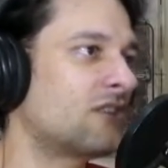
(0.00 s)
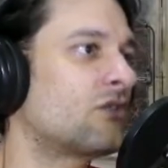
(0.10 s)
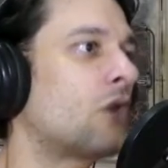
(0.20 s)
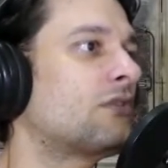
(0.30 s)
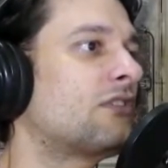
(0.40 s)
It's
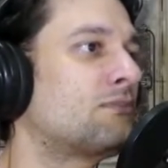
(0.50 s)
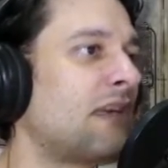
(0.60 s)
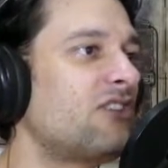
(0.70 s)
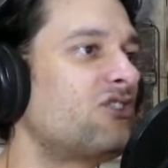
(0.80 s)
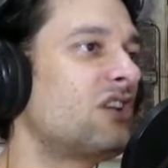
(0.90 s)
called
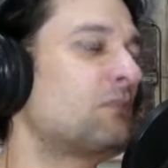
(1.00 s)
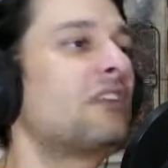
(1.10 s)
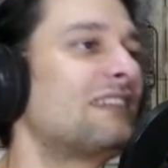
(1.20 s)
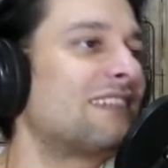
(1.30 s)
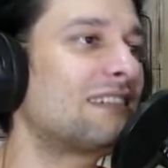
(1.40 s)
Spaceships
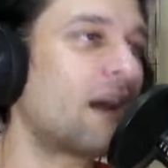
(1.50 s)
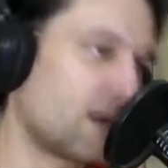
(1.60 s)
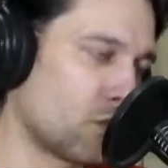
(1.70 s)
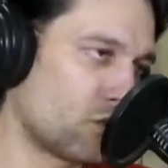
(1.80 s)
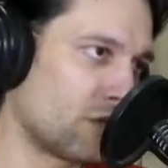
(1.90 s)
and
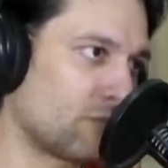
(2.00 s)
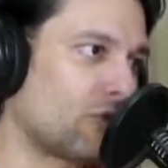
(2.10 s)
Starworm.